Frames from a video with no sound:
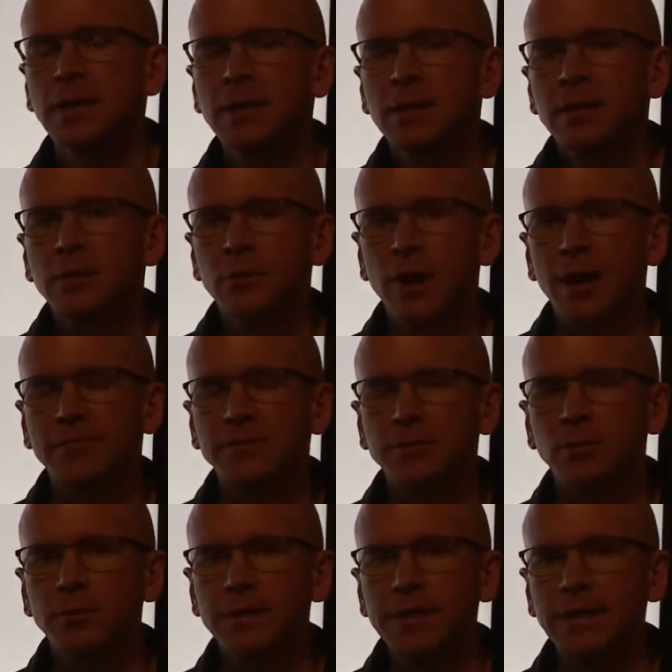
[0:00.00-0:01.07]
the graph is
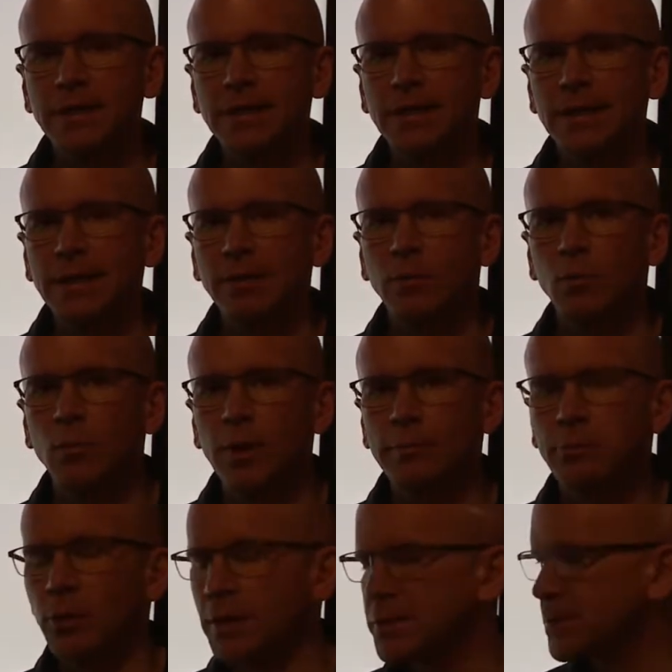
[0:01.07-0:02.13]
only hitting in one
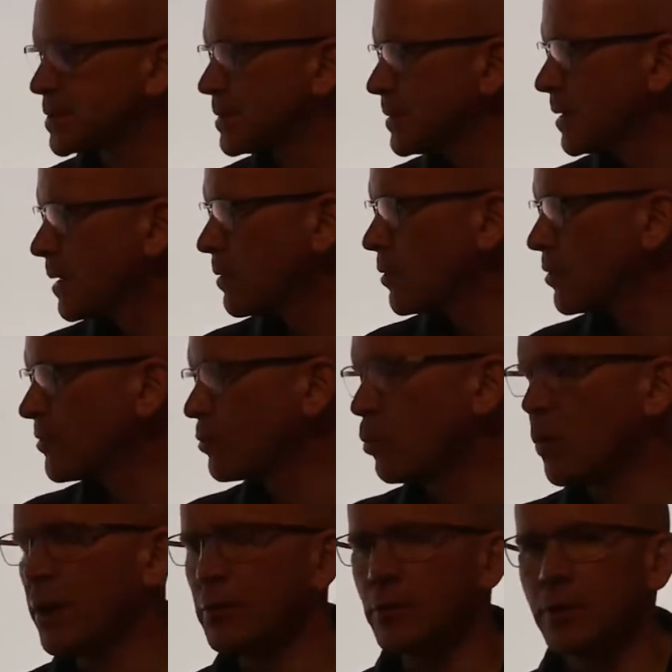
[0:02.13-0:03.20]
place. There is
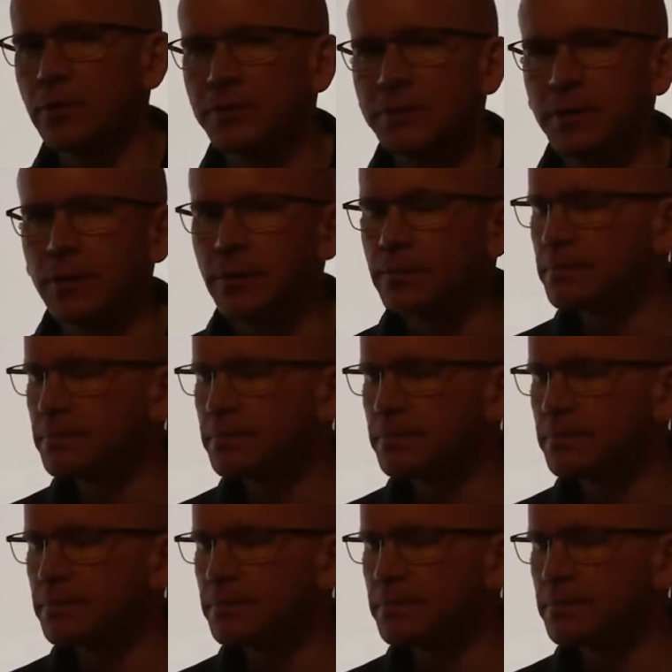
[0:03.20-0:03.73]
one real zero.